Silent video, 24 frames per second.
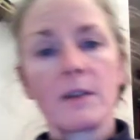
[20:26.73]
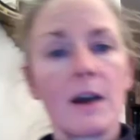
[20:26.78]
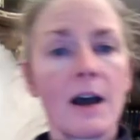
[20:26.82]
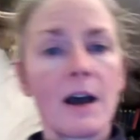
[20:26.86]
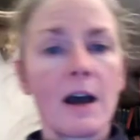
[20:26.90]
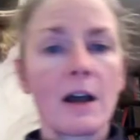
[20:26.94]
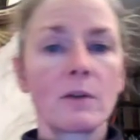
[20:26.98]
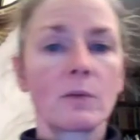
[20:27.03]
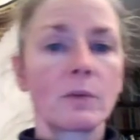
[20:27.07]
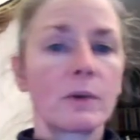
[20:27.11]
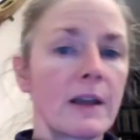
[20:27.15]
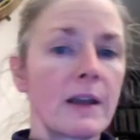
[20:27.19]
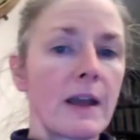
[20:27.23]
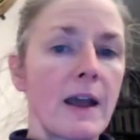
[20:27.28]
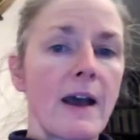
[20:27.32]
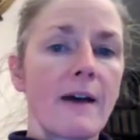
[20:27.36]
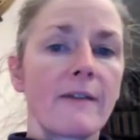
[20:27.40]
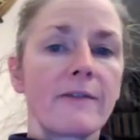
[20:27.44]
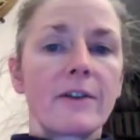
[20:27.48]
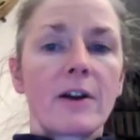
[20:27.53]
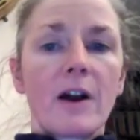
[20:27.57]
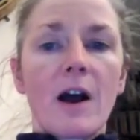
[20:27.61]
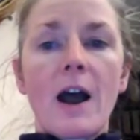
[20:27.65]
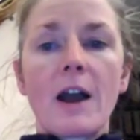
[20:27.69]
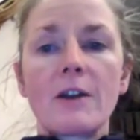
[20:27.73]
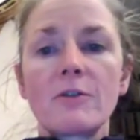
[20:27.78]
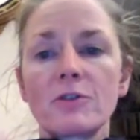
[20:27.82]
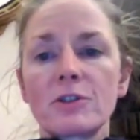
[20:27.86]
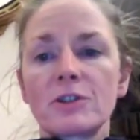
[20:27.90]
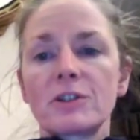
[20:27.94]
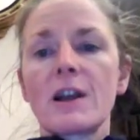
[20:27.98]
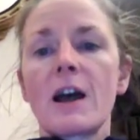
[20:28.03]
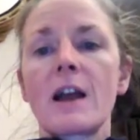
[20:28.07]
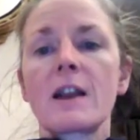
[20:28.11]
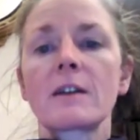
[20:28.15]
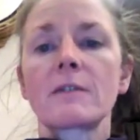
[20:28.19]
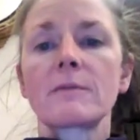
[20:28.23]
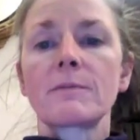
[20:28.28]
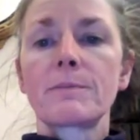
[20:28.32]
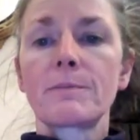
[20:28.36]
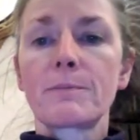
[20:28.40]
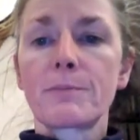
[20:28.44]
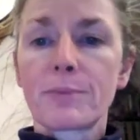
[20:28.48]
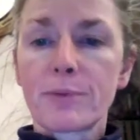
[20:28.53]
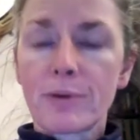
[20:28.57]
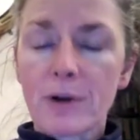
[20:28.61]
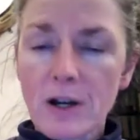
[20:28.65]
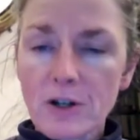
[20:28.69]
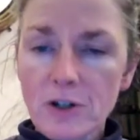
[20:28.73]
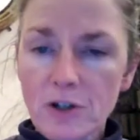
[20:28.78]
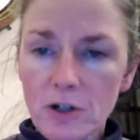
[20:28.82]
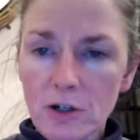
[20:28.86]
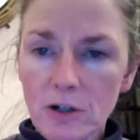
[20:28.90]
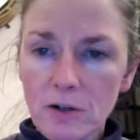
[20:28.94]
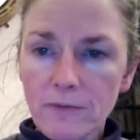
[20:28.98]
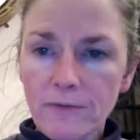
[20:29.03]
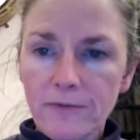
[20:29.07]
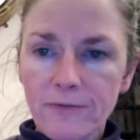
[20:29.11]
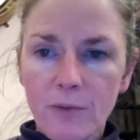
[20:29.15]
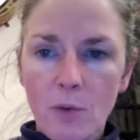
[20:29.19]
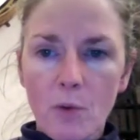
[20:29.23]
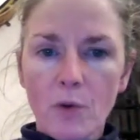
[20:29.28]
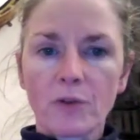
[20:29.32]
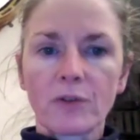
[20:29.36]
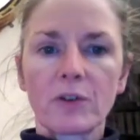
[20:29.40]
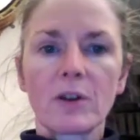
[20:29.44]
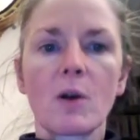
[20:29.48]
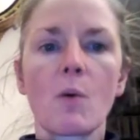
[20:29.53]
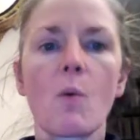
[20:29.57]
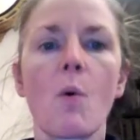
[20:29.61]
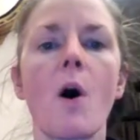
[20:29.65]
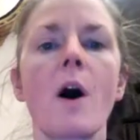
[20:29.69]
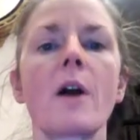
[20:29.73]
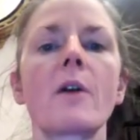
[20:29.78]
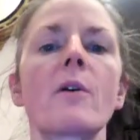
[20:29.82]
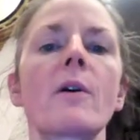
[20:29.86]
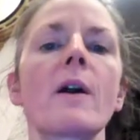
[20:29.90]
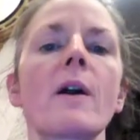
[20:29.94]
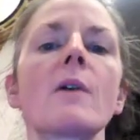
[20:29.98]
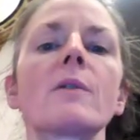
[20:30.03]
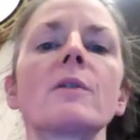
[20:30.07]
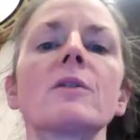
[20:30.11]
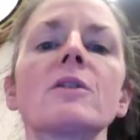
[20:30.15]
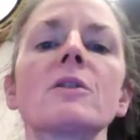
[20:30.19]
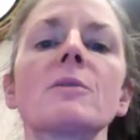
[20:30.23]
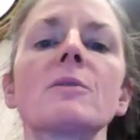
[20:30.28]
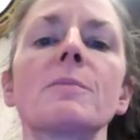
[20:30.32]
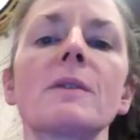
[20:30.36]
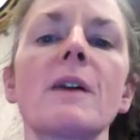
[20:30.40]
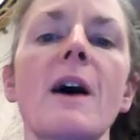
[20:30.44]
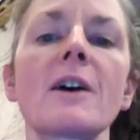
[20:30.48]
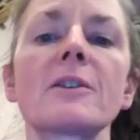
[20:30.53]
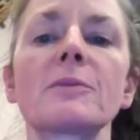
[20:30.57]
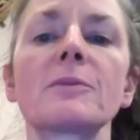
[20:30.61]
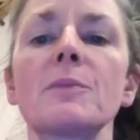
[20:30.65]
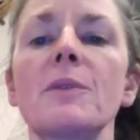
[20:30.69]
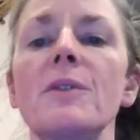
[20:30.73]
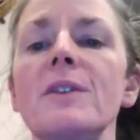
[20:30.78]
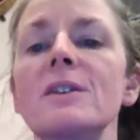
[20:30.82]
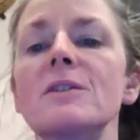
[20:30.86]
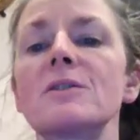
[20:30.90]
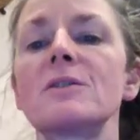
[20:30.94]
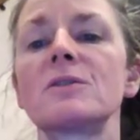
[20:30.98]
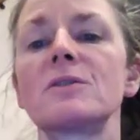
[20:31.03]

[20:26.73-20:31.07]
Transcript: that we have the hydrostatic pressure forcing water out into the plasma